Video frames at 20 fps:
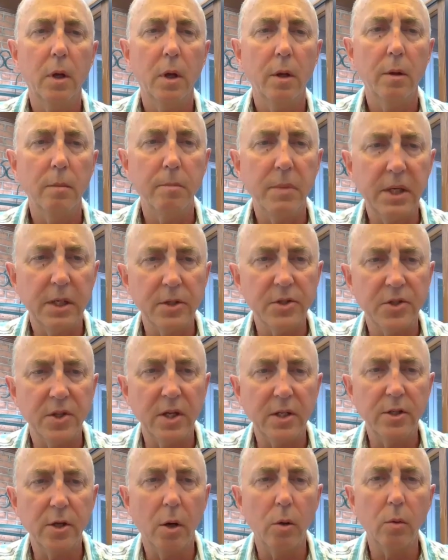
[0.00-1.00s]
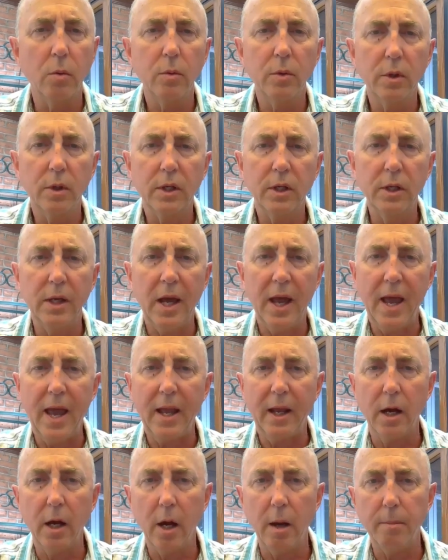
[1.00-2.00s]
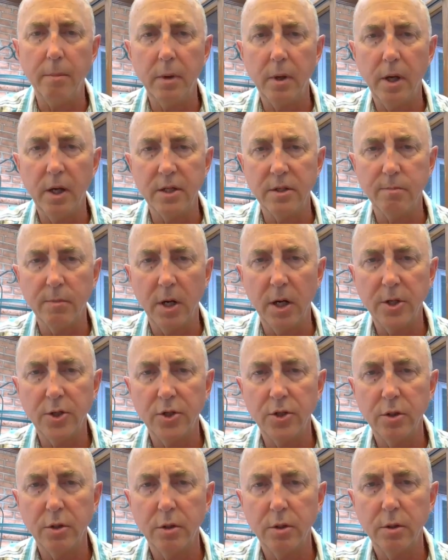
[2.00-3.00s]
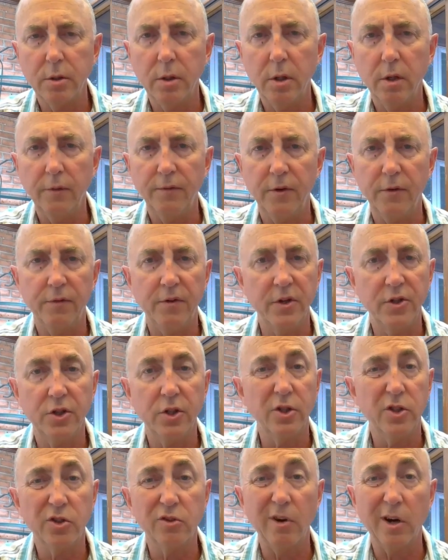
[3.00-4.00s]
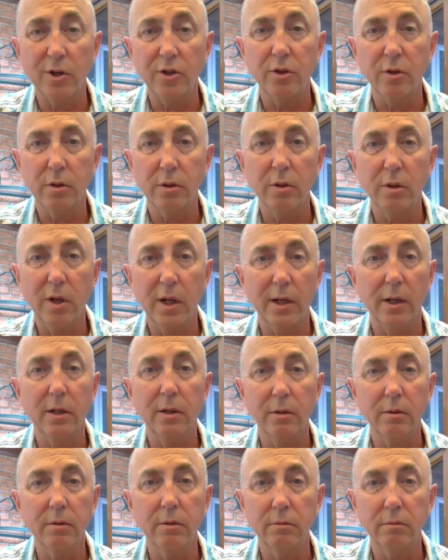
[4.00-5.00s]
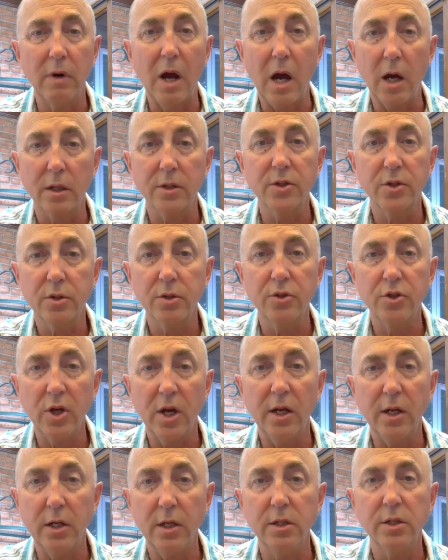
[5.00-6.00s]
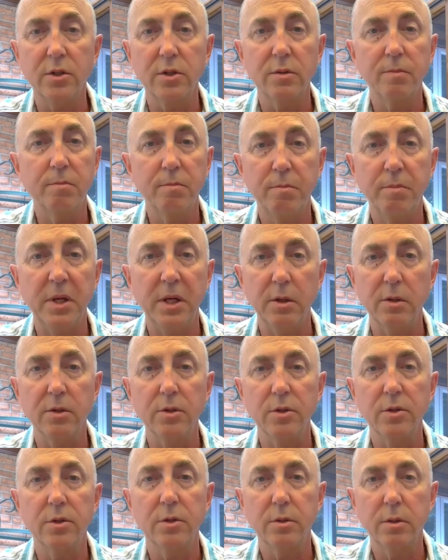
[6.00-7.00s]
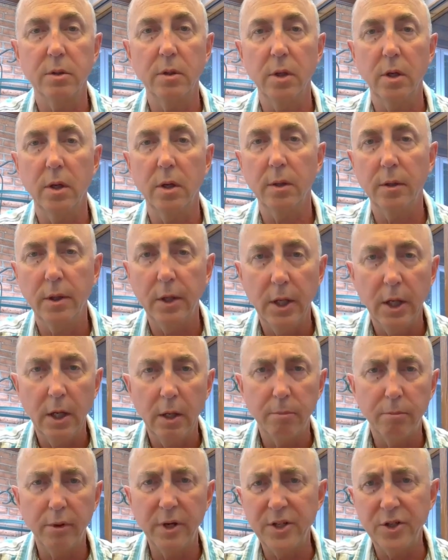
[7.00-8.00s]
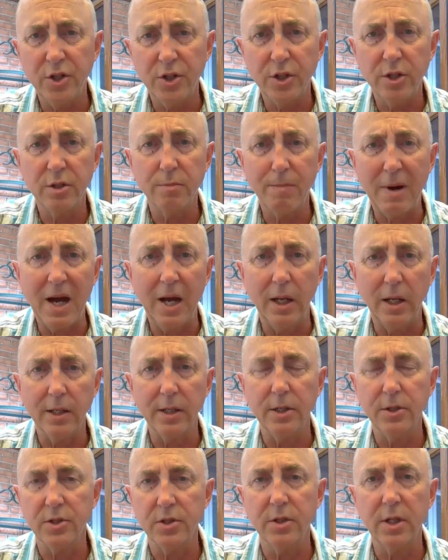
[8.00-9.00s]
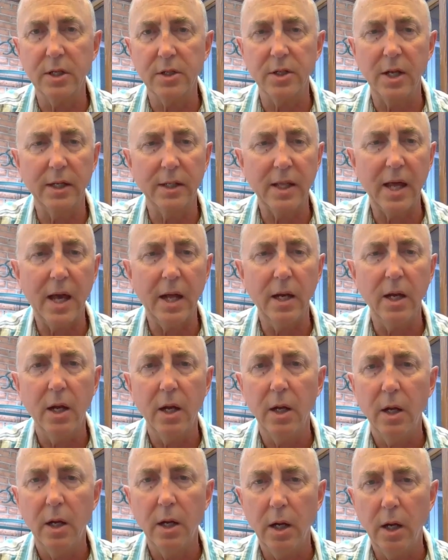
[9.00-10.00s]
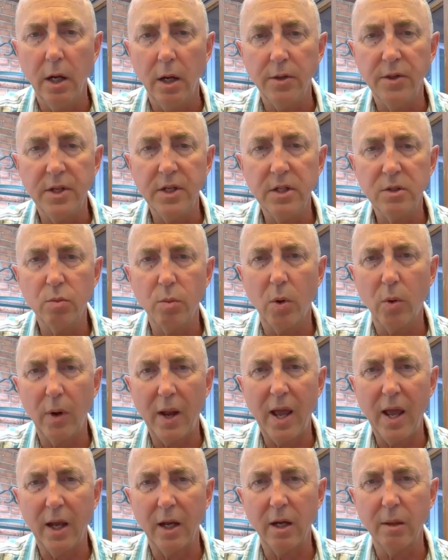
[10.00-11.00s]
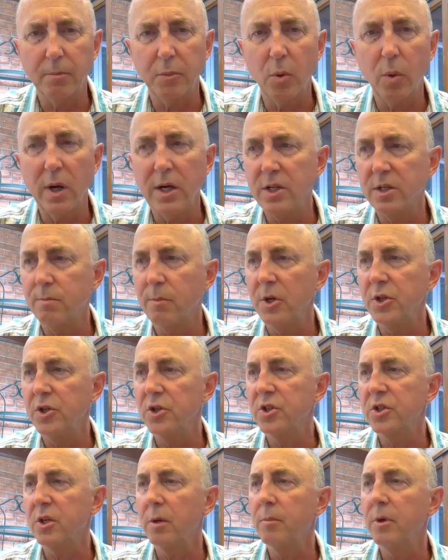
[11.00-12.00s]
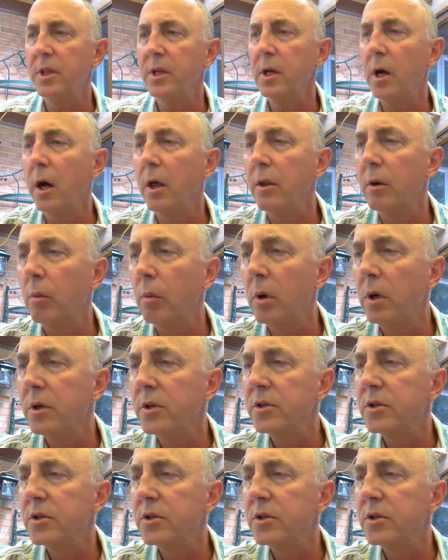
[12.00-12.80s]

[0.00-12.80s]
because they don't hang up as much. If you're fishing structure like rocks, jetties, piers, bridges, pilings, things like that, these won't hang up quite as much as some of the other ones.